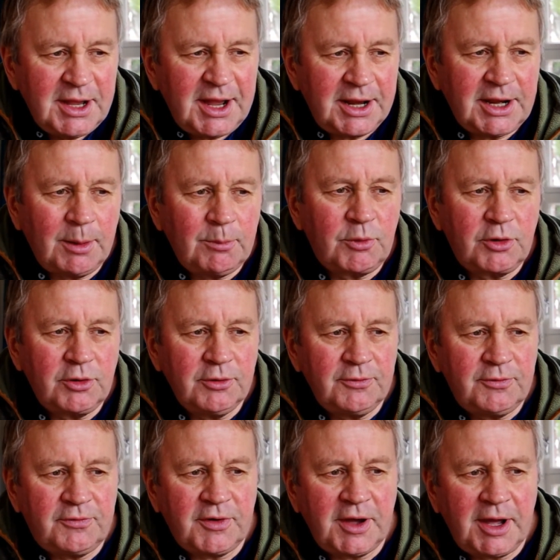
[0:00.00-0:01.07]
number
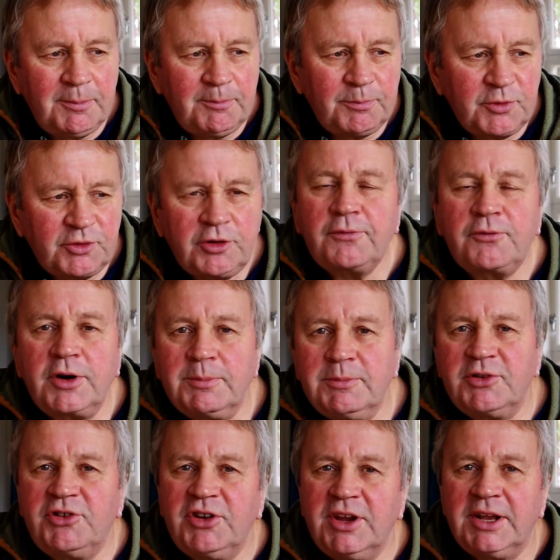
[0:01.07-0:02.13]
of soft drink
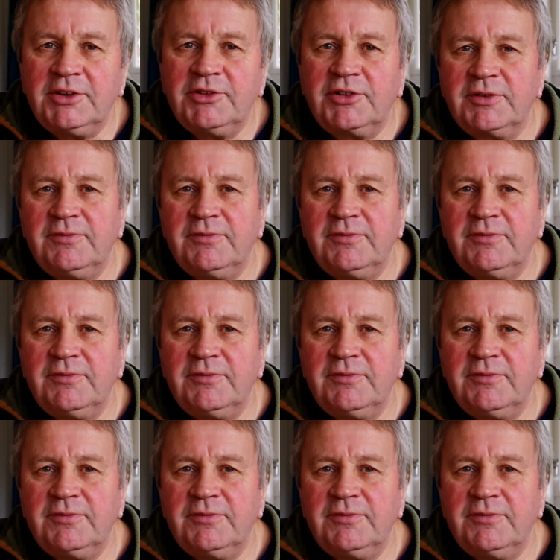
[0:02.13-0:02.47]
machines